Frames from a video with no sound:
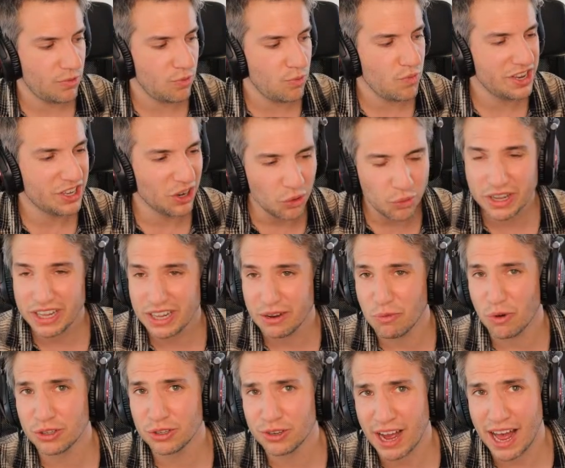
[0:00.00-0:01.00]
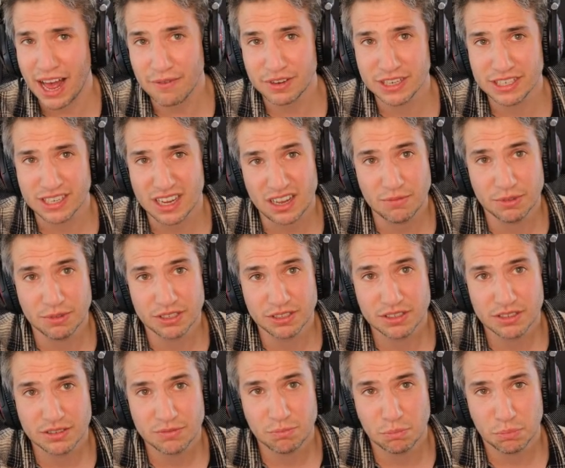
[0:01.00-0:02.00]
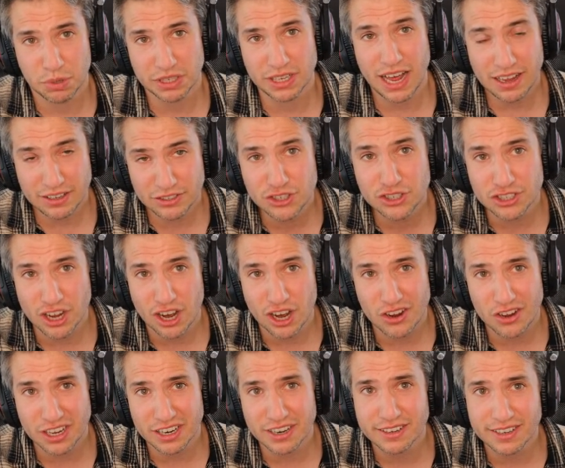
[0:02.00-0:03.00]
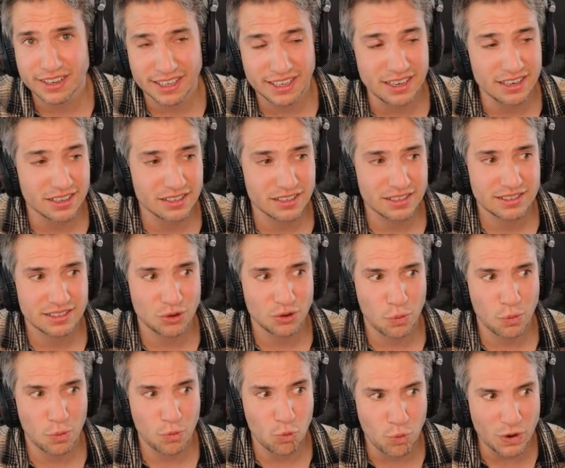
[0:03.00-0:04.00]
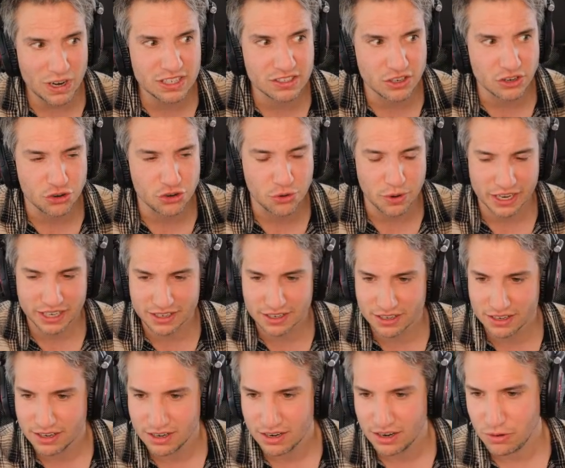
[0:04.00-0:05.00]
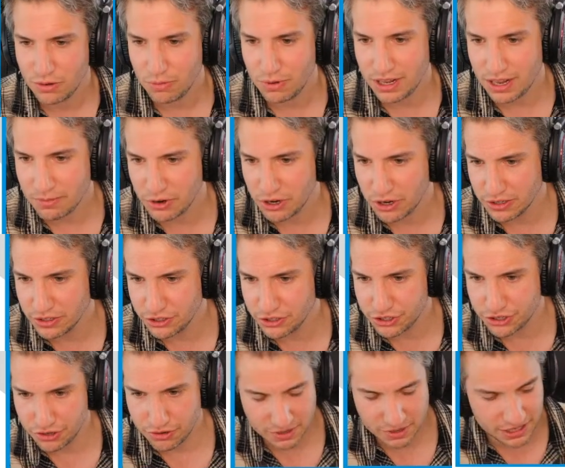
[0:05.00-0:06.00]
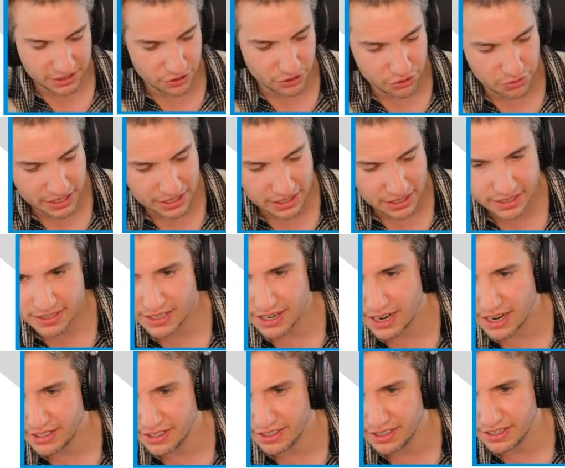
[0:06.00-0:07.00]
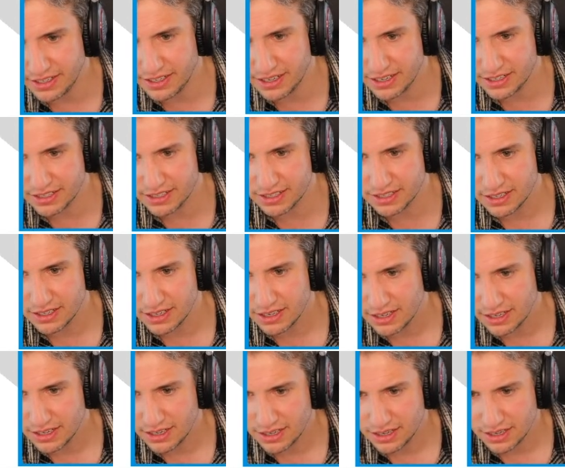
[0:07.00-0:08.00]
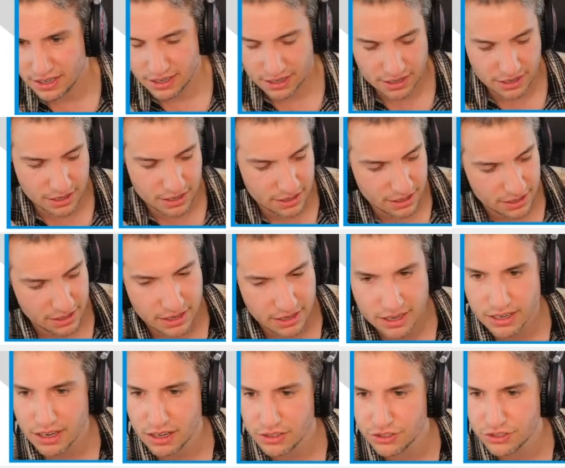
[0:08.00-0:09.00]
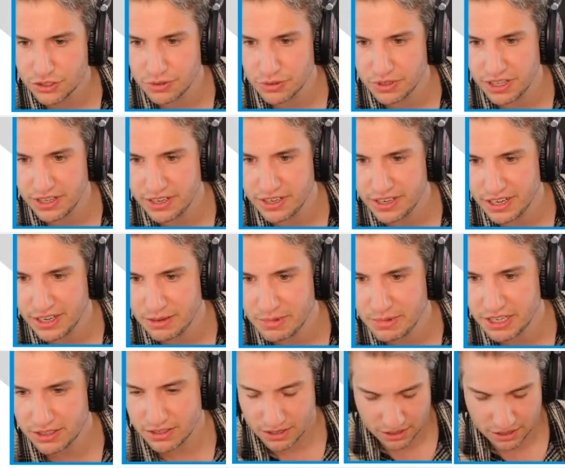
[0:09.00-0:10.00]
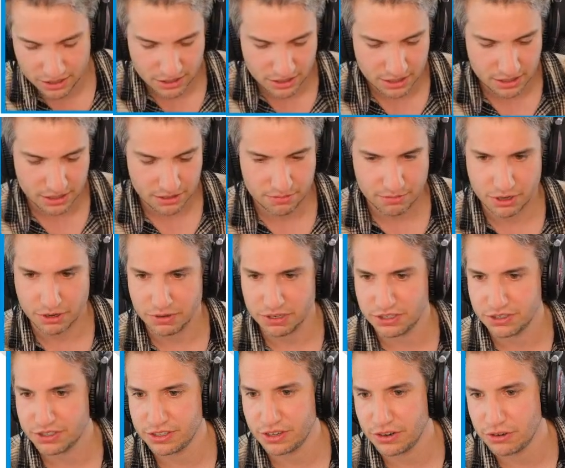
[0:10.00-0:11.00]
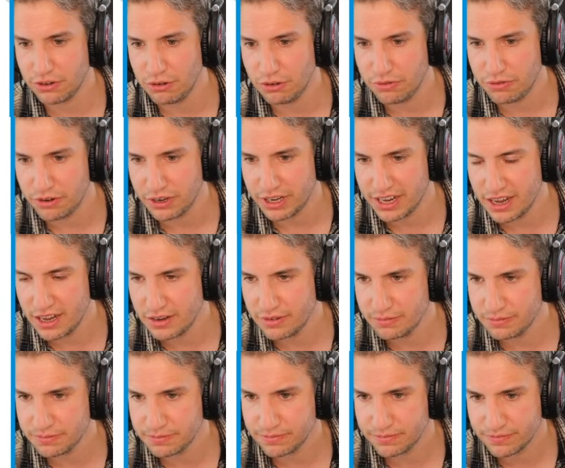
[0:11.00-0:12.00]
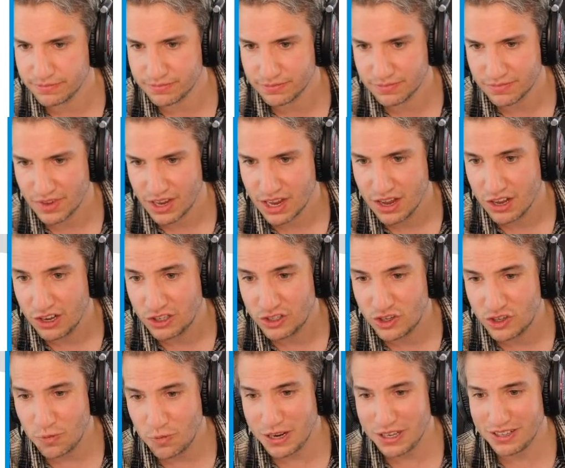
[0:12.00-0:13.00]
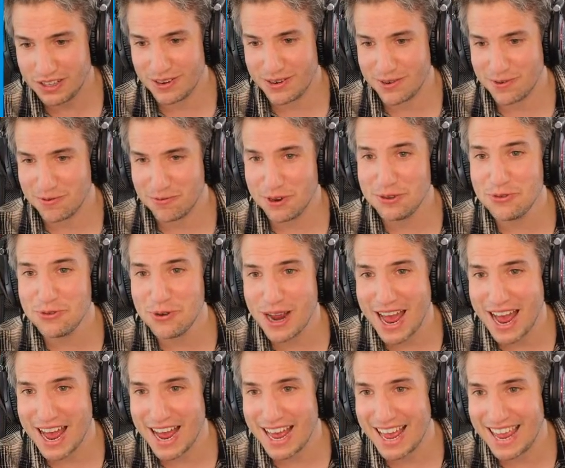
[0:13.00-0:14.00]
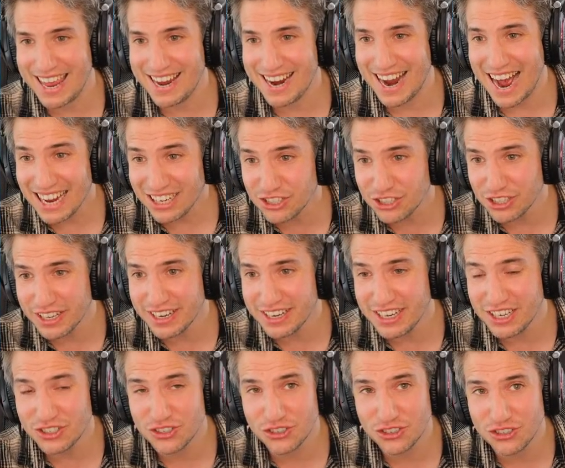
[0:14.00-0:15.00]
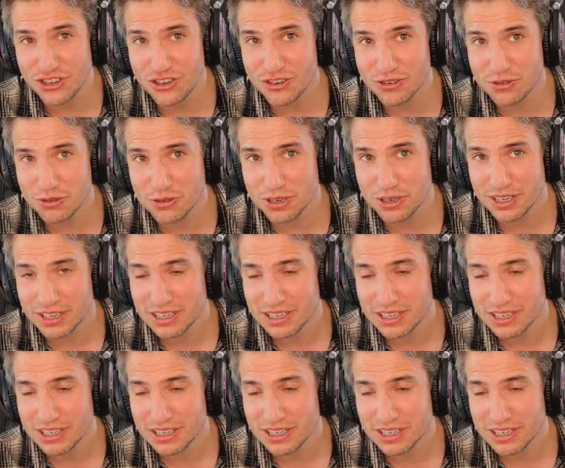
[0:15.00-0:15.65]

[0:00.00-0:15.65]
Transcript: we don't really want to have this element. But as you saw, you cannot delete it. So what is the trick? Well, I'm going to show you what is the trick. Let's say I delete this and also delete the element. I'm going to start all over again. So what you actually need to do